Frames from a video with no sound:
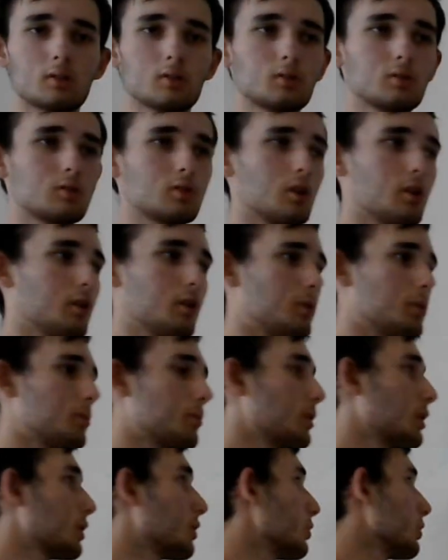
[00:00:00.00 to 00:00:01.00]
So
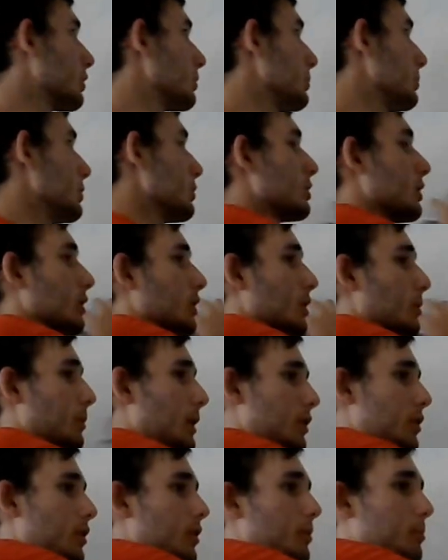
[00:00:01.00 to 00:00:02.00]
we're going to be using the
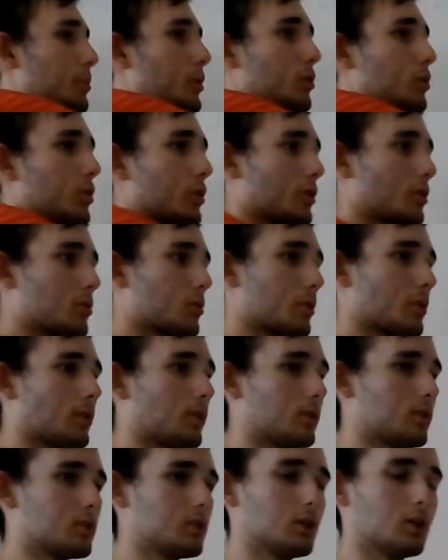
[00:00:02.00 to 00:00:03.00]
method of polar
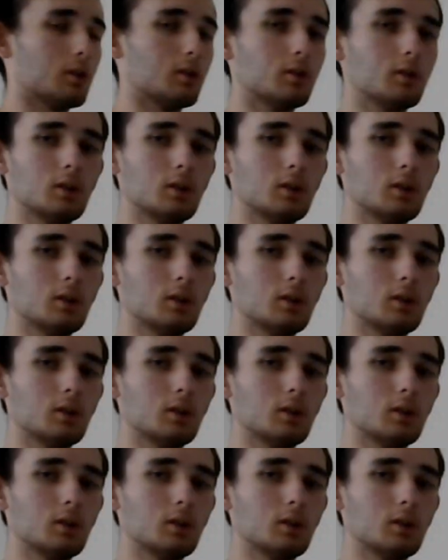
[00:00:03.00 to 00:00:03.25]
coordinates here.